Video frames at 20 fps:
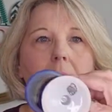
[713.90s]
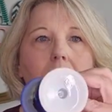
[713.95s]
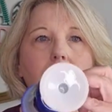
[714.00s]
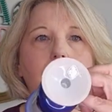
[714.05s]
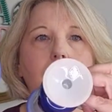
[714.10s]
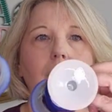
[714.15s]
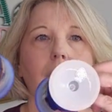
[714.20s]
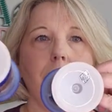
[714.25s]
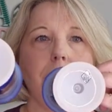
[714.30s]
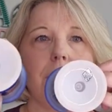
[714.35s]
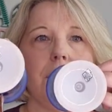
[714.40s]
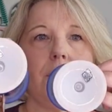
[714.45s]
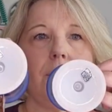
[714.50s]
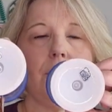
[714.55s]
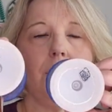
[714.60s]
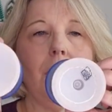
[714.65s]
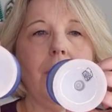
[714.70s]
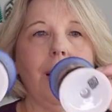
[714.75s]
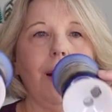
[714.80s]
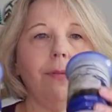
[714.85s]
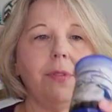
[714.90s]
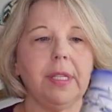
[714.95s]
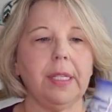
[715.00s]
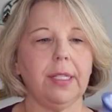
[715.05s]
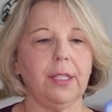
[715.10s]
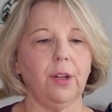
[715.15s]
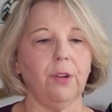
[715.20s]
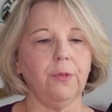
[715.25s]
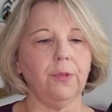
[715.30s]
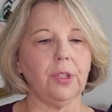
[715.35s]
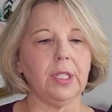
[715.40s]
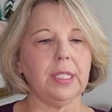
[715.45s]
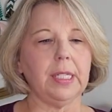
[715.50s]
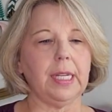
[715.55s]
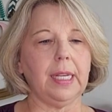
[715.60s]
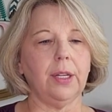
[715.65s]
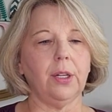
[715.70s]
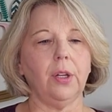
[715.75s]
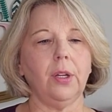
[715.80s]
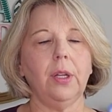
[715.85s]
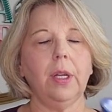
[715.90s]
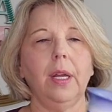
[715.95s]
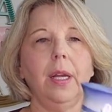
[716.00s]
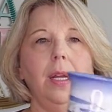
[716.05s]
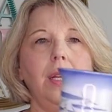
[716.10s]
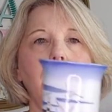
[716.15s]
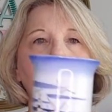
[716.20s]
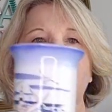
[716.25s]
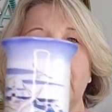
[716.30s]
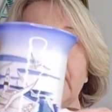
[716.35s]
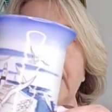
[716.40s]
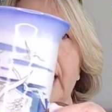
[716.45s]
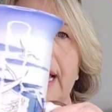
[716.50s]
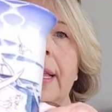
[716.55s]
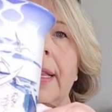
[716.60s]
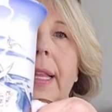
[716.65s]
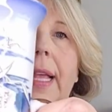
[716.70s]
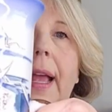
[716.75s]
cups do have the silver seal. Again, they